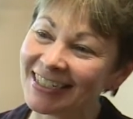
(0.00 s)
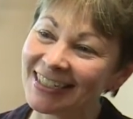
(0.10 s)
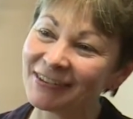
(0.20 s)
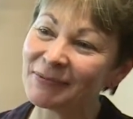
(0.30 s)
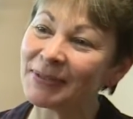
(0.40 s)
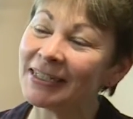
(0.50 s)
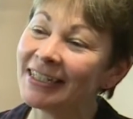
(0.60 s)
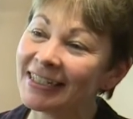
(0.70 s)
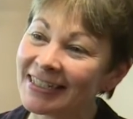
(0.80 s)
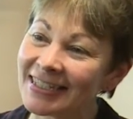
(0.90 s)
here in
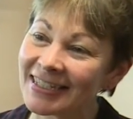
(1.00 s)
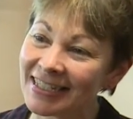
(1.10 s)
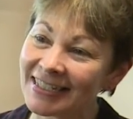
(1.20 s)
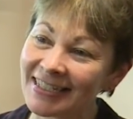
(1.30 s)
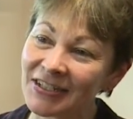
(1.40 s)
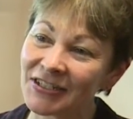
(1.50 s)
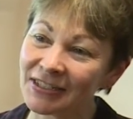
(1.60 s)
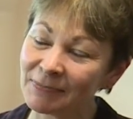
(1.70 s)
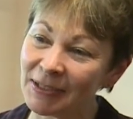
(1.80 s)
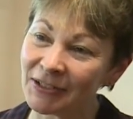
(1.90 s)
Berlin is
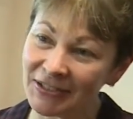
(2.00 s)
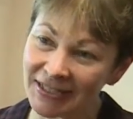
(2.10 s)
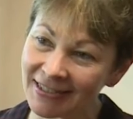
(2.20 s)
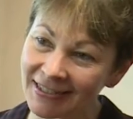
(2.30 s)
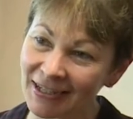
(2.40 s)
essentially because